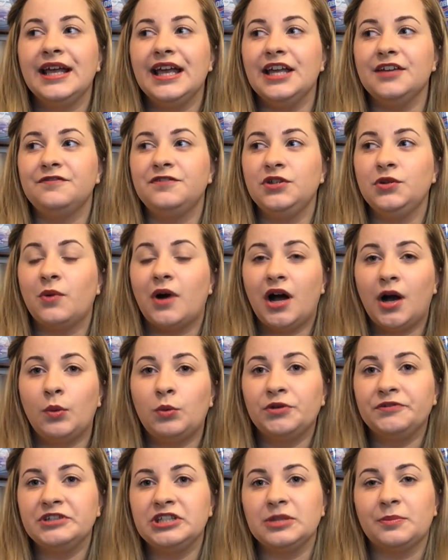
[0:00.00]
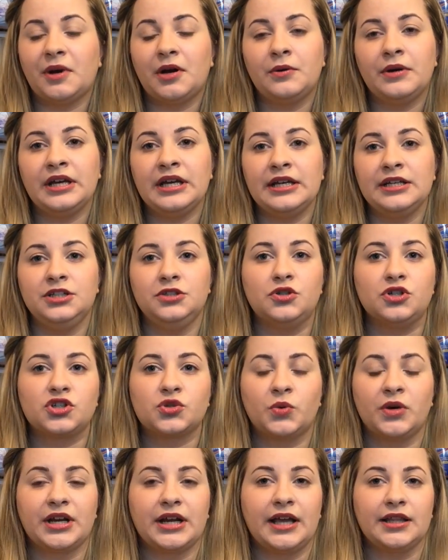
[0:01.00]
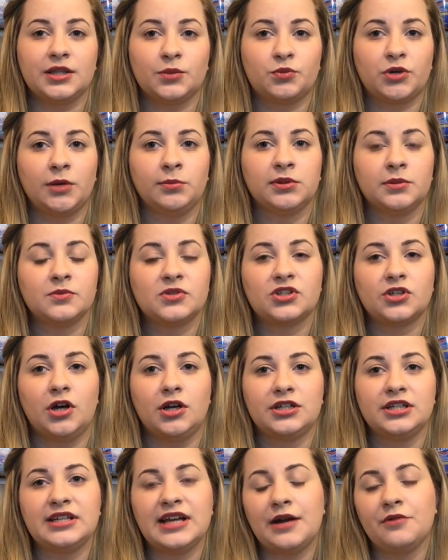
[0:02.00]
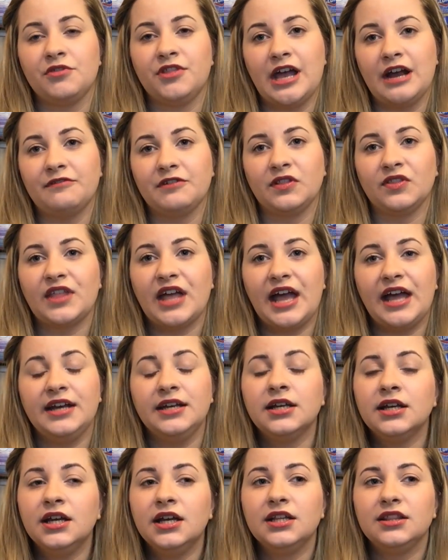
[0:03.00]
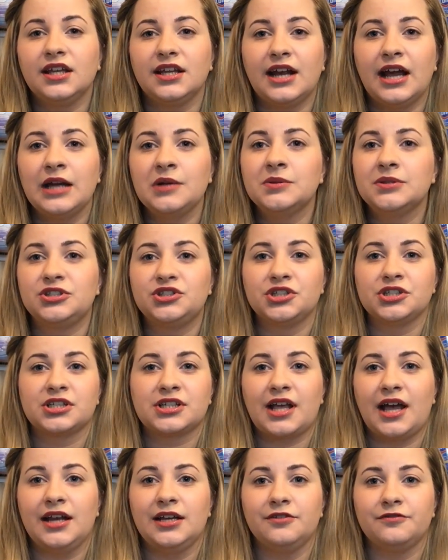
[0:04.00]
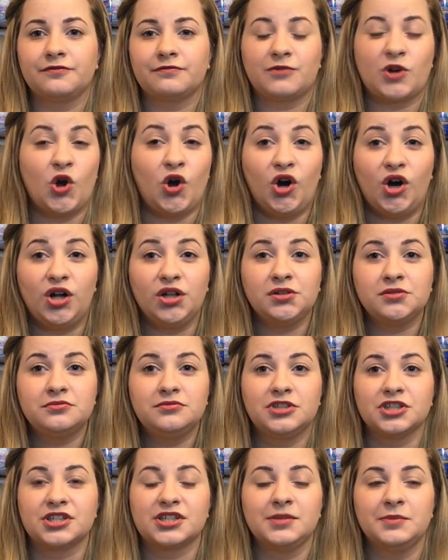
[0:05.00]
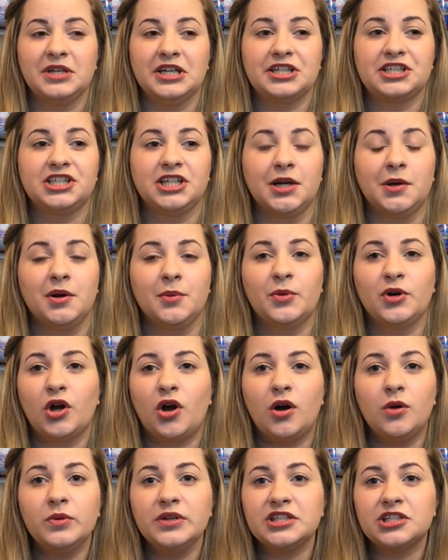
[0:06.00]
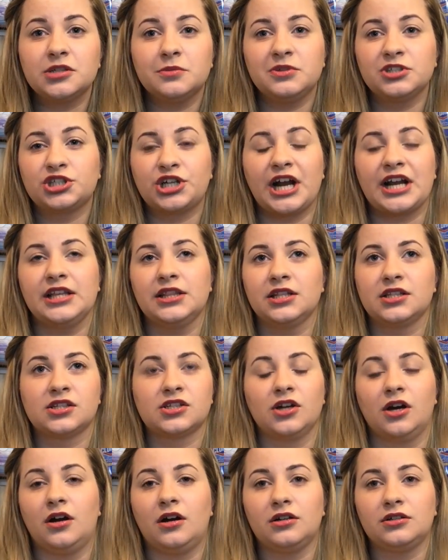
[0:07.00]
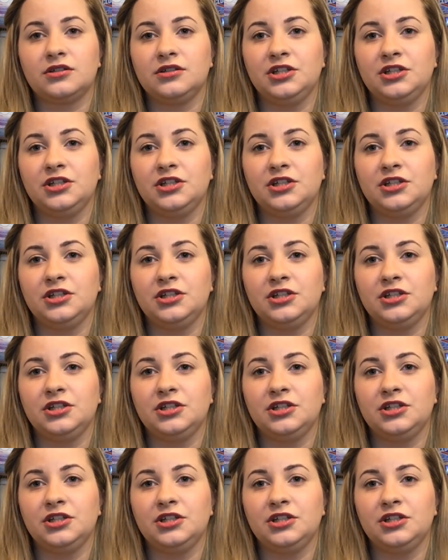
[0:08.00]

If you are worried about it and you just want to get the problem sorted out there and then I would just kind of call just to make sure, but always double check in the store.